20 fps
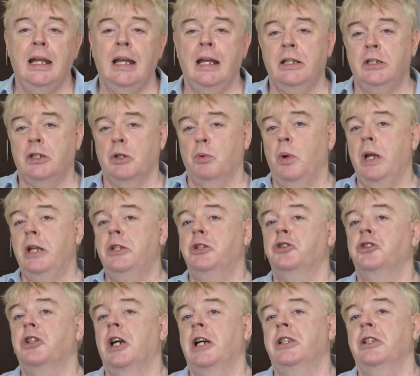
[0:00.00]
It's a way
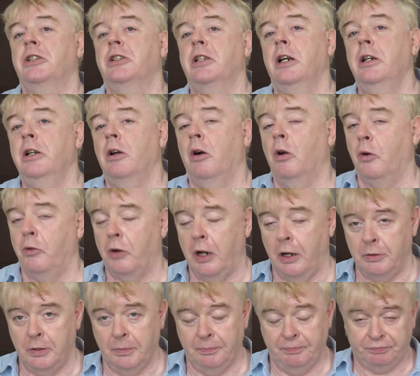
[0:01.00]
to try to turn it all
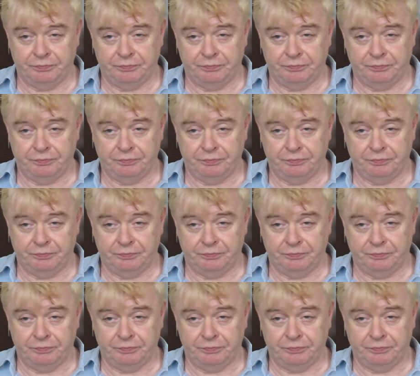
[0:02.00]
around